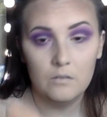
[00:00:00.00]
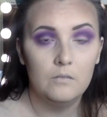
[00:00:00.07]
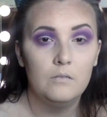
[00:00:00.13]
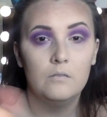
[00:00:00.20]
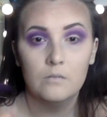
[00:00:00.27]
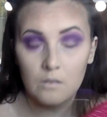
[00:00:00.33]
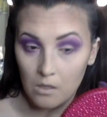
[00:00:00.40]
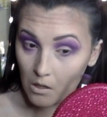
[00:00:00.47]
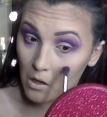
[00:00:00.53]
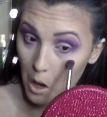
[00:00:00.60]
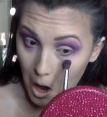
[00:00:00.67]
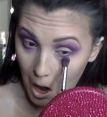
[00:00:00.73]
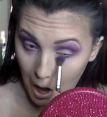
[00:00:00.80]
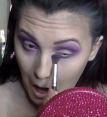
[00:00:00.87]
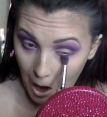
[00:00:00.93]

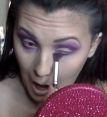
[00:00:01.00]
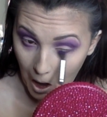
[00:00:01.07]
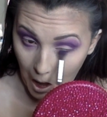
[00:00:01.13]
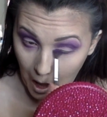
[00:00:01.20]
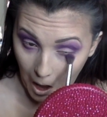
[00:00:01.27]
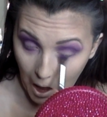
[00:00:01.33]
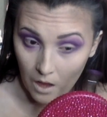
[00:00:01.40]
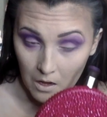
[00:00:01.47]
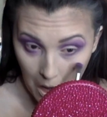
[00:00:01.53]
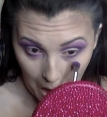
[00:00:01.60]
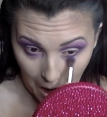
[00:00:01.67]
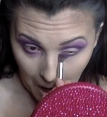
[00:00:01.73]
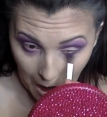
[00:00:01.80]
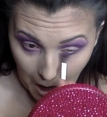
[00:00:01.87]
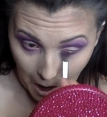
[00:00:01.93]
amazing. These
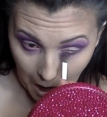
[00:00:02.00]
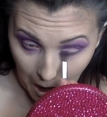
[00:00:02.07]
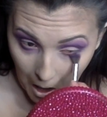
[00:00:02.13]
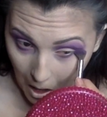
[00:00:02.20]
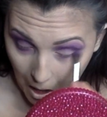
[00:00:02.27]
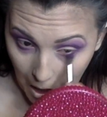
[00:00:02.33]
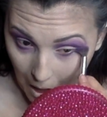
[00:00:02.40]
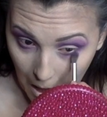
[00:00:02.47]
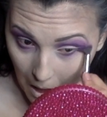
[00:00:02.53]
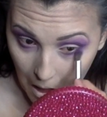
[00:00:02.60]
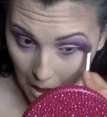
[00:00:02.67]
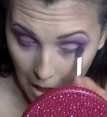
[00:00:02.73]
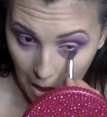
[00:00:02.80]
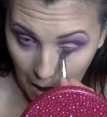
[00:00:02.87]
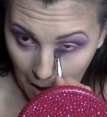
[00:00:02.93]
shadows
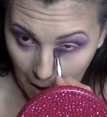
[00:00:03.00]
just,